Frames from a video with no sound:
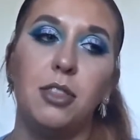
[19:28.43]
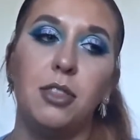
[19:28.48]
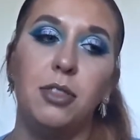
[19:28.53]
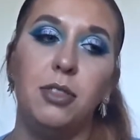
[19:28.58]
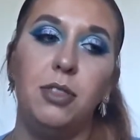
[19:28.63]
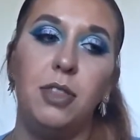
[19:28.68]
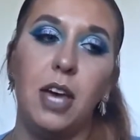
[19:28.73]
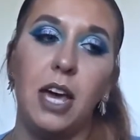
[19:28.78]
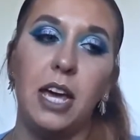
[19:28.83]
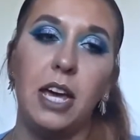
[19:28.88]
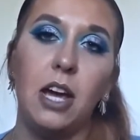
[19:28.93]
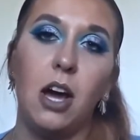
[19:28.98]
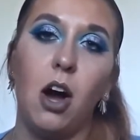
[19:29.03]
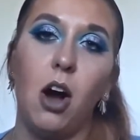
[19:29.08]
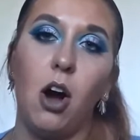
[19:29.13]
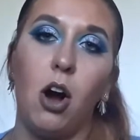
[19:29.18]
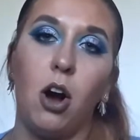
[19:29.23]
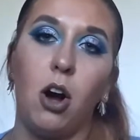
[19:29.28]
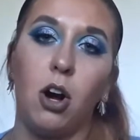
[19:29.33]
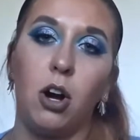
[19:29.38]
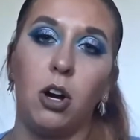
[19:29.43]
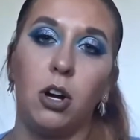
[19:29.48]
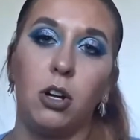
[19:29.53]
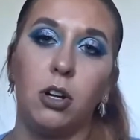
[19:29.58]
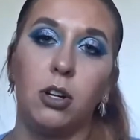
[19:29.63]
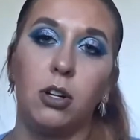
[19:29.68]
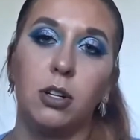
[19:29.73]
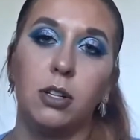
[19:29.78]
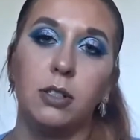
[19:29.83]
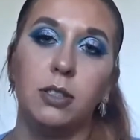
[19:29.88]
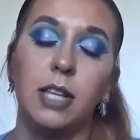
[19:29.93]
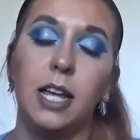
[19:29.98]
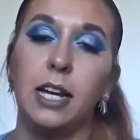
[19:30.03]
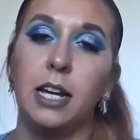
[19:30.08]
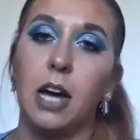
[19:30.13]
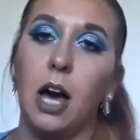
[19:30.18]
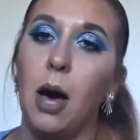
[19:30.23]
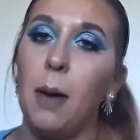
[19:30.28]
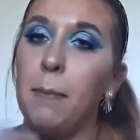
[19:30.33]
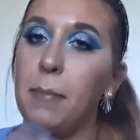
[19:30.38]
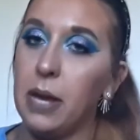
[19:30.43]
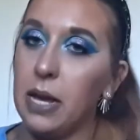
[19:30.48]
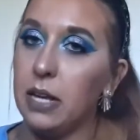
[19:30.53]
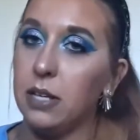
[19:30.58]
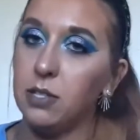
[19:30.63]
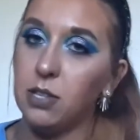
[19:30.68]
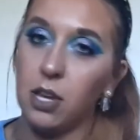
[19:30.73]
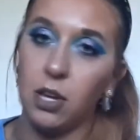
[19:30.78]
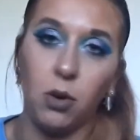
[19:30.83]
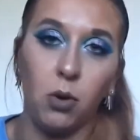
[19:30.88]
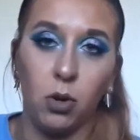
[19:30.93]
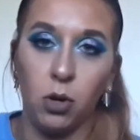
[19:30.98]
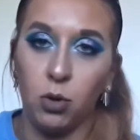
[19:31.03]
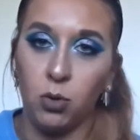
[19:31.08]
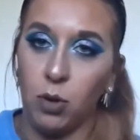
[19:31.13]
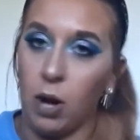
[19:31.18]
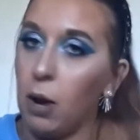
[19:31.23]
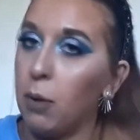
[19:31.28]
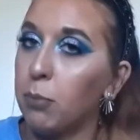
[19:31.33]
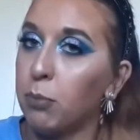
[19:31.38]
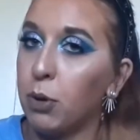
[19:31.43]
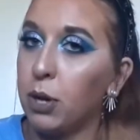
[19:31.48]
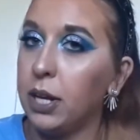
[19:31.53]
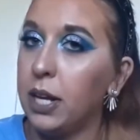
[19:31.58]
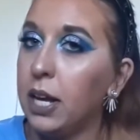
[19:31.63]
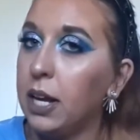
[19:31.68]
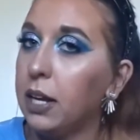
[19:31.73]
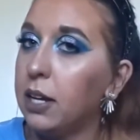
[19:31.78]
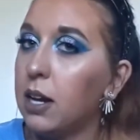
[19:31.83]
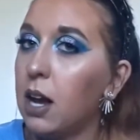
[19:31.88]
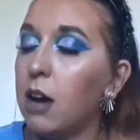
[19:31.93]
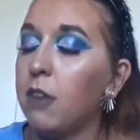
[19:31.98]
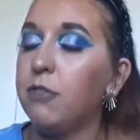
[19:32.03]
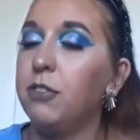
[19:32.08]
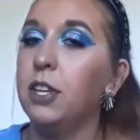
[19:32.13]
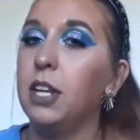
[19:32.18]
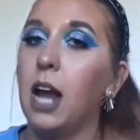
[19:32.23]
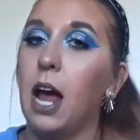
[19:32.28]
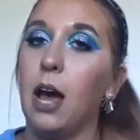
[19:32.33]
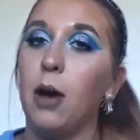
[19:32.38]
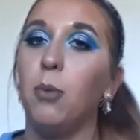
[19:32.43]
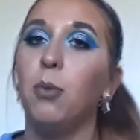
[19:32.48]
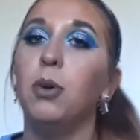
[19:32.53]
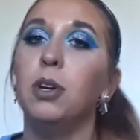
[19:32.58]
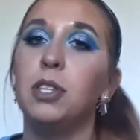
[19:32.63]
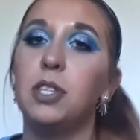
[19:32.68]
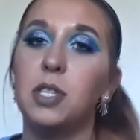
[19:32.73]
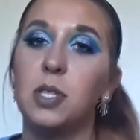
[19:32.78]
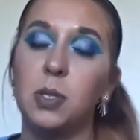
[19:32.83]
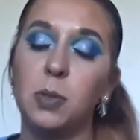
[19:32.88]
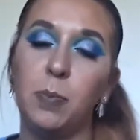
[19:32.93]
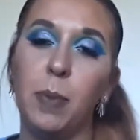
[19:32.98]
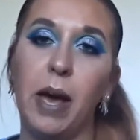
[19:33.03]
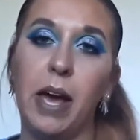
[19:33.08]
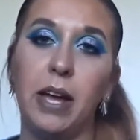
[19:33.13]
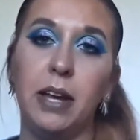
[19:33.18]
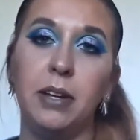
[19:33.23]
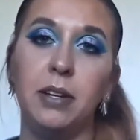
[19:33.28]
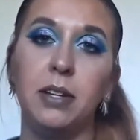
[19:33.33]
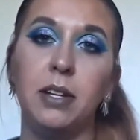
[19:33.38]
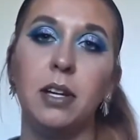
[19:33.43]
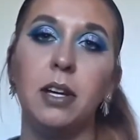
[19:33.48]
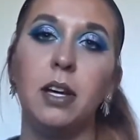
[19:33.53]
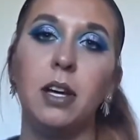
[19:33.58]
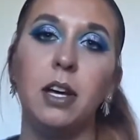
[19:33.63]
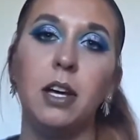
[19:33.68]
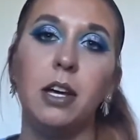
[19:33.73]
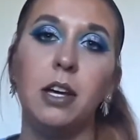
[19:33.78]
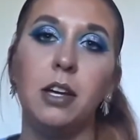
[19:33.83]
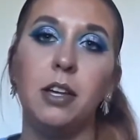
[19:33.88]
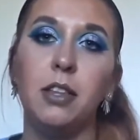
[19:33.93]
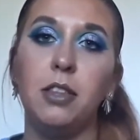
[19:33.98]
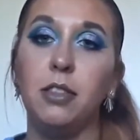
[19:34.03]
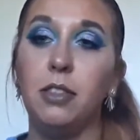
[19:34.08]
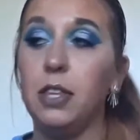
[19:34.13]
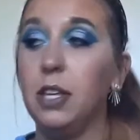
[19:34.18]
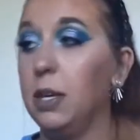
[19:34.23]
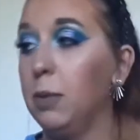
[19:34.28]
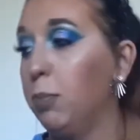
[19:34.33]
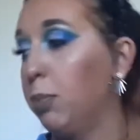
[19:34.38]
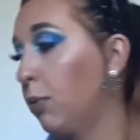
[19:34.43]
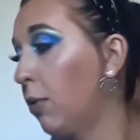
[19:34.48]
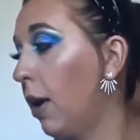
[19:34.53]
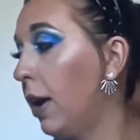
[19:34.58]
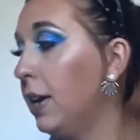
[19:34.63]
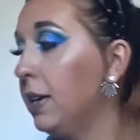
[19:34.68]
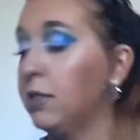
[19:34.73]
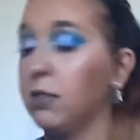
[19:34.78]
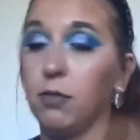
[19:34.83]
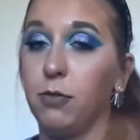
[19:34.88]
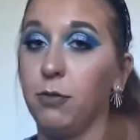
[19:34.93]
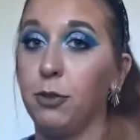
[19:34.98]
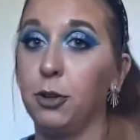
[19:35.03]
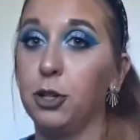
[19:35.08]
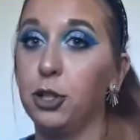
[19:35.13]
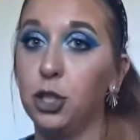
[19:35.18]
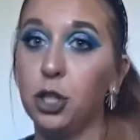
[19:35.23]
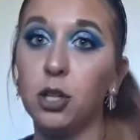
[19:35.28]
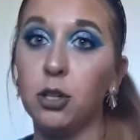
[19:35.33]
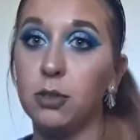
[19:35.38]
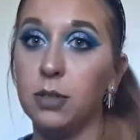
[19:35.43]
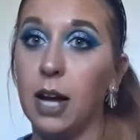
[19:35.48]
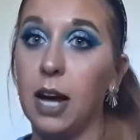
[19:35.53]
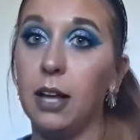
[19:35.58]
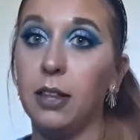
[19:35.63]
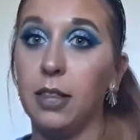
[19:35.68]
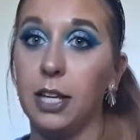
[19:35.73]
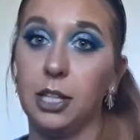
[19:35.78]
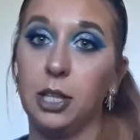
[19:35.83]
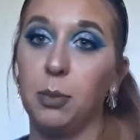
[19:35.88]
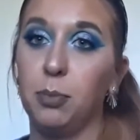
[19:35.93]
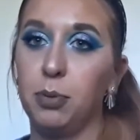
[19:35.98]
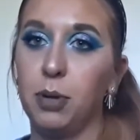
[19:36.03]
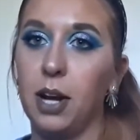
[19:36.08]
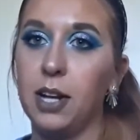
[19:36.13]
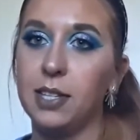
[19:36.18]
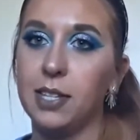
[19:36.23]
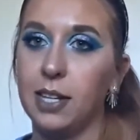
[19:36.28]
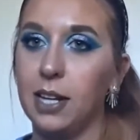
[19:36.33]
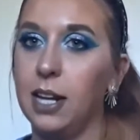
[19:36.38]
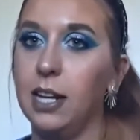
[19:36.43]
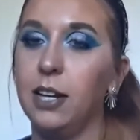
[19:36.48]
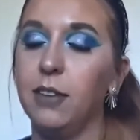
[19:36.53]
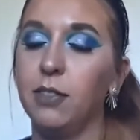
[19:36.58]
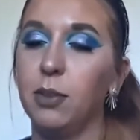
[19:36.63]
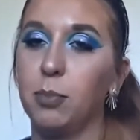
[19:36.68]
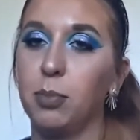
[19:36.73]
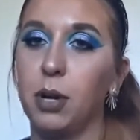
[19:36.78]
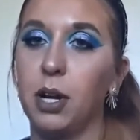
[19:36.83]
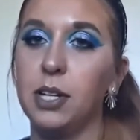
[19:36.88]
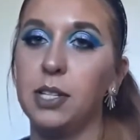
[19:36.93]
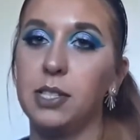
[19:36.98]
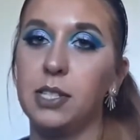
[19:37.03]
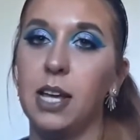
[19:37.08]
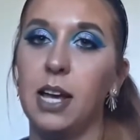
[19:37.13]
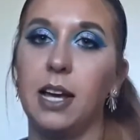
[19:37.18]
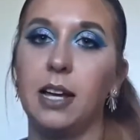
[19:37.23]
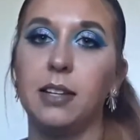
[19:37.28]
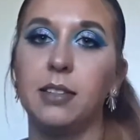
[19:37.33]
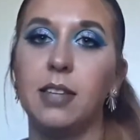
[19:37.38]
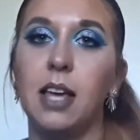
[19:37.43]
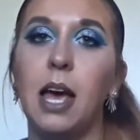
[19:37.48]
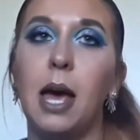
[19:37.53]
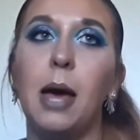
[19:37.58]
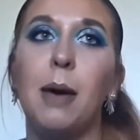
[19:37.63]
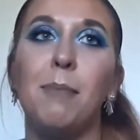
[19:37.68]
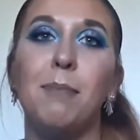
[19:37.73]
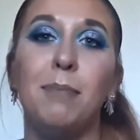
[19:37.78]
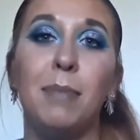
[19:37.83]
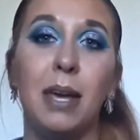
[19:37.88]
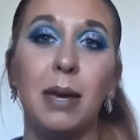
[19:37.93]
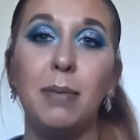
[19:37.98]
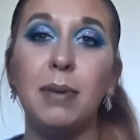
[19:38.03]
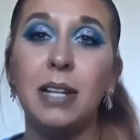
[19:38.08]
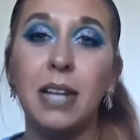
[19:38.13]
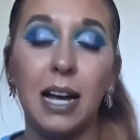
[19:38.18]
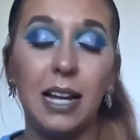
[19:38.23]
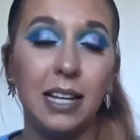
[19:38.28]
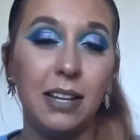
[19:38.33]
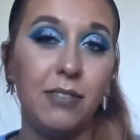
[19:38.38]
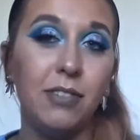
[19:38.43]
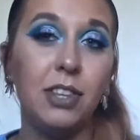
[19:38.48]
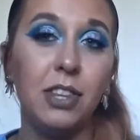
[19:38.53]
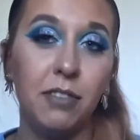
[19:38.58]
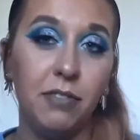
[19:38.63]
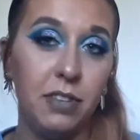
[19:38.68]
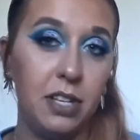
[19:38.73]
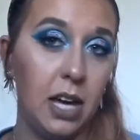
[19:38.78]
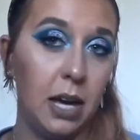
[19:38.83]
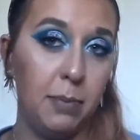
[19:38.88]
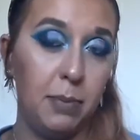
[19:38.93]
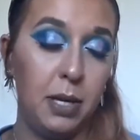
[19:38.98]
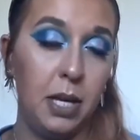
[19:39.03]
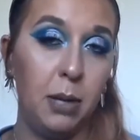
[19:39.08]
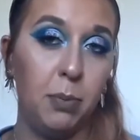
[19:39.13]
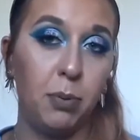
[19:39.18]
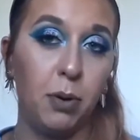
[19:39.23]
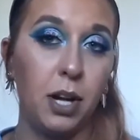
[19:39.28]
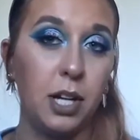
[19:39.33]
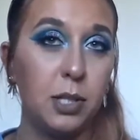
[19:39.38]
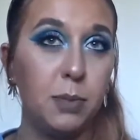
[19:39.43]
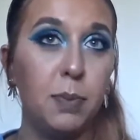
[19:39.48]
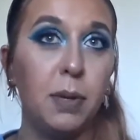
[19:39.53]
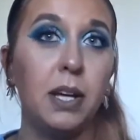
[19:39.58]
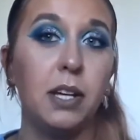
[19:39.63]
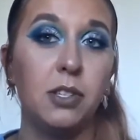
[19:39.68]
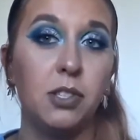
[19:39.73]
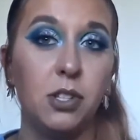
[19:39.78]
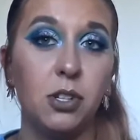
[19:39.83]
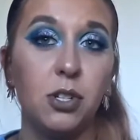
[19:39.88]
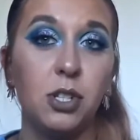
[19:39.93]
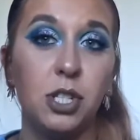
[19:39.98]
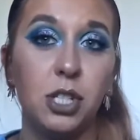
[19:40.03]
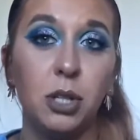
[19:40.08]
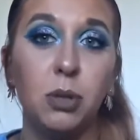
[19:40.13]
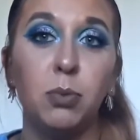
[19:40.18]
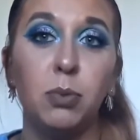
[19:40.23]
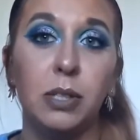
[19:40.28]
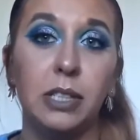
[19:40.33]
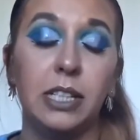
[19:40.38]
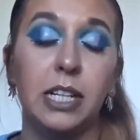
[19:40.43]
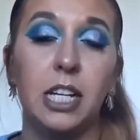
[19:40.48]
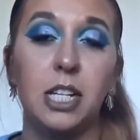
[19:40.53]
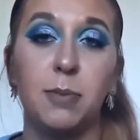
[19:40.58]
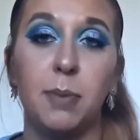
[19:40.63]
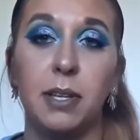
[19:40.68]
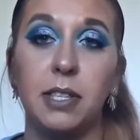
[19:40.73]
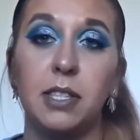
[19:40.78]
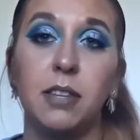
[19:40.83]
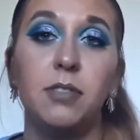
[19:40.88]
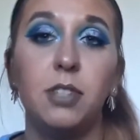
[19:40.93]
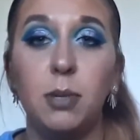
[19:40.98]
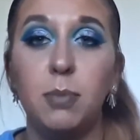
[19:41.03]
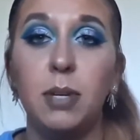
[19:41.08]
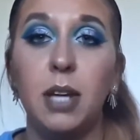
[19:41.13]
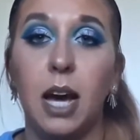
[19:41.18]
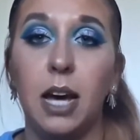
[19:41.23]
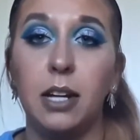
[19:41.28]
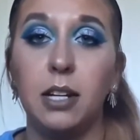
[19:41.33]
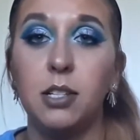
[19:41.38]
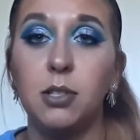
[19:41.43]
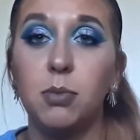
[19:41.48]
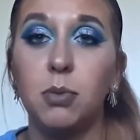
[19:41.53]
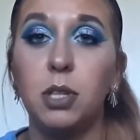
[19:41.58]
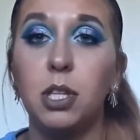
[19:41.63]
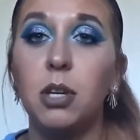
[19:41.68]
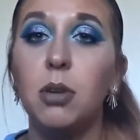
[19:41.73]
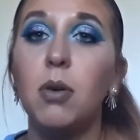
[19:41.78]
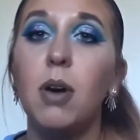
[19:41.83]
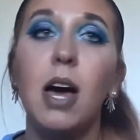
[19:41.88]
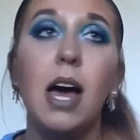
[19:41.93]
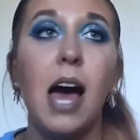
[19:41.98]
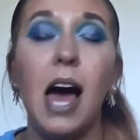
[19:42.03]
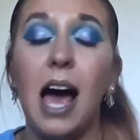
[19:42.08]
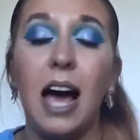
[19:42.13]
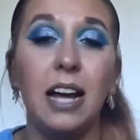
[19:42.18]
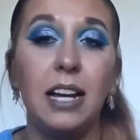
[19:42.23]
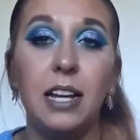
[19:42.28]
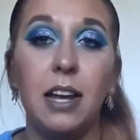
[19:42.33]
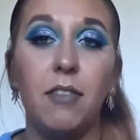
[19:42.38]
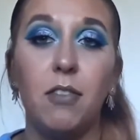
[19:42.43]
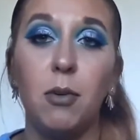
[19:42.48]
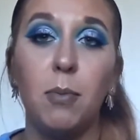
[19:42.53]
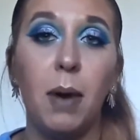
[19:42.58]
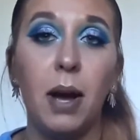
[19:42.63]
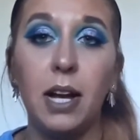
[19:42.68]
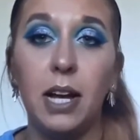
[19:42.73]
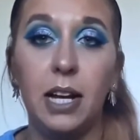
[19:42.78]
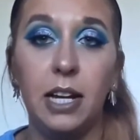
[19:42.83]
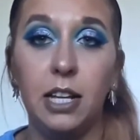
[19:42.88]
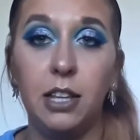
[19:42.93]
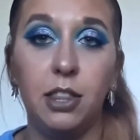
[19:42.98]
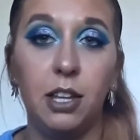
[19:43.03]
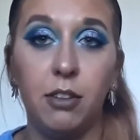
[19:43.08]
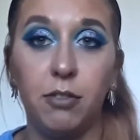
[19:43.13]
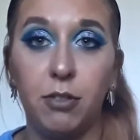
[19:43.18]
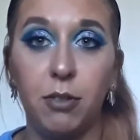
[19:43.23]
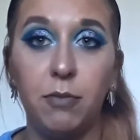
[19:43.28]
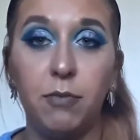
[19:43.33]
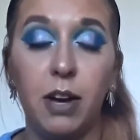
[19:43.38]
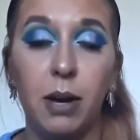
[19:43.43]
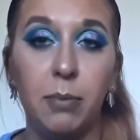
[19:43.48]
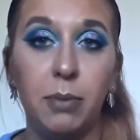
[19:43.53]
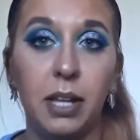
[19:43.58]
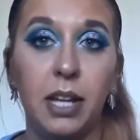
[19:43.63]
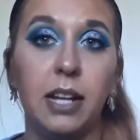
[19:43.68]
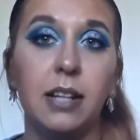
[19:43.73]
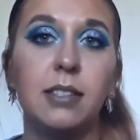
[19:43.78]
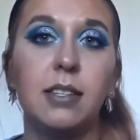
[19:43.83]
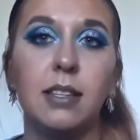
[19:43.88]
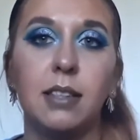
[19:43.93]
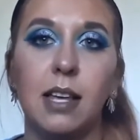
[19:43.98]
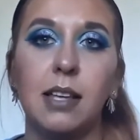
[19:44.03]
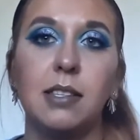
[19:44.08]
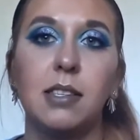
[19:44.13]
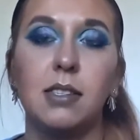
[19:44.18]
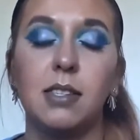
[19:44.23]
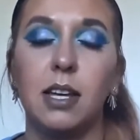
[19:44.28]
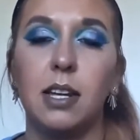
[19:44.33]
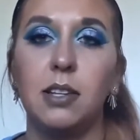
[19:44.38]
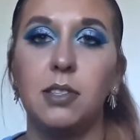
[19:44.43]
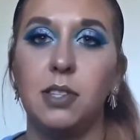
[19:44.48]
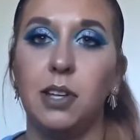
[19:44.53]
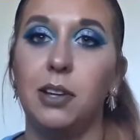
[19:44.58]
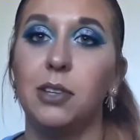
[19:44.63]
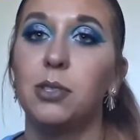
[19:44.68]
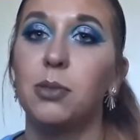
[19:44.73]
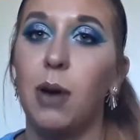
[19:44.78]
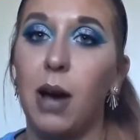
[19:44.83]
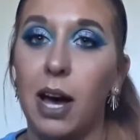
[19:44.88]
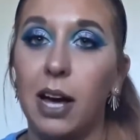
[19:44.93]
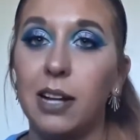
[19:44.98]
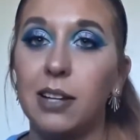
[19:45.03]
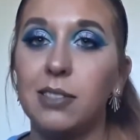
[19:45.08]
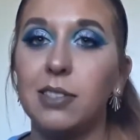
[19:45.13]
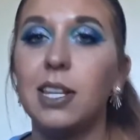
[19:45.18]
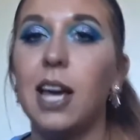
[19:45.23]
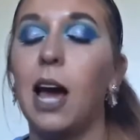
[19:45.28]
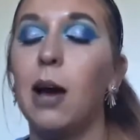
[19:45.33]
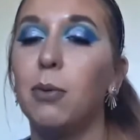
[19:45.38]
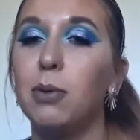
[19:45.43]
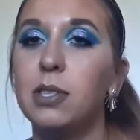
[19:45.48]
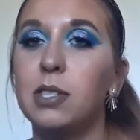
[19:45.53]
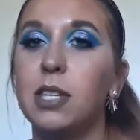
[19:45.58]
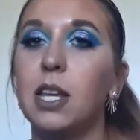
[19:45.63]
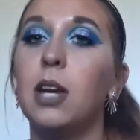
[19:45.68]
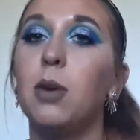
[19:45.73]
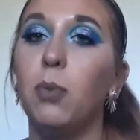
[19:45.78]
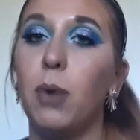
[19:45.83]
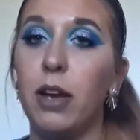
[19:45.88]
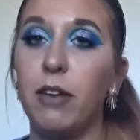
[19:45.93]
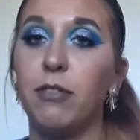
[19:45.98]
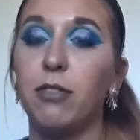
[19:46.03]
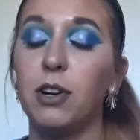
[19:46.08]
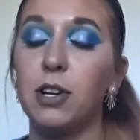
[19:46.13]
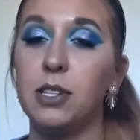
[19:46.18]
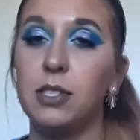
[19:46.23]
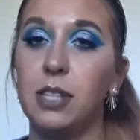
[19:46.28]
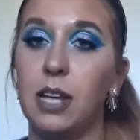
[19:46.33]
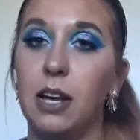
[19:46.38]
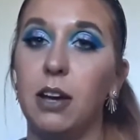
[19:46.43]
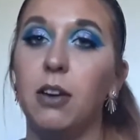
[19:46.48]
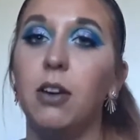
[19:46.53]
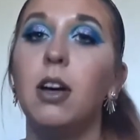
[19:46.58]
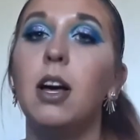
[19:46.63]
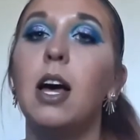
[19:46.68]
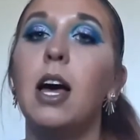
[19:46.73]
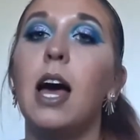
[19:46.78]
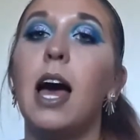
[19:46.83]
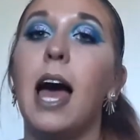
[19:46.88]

they are like amazing or groundbreaking enough that I would spend the price, for sure not like the price on any of the price tags, Maybe not even the VIP price because they're still really expensive. To be honest with you, I never buy anything from Fabletics unless it's on a sale. So honestly, I would say wait for a sale.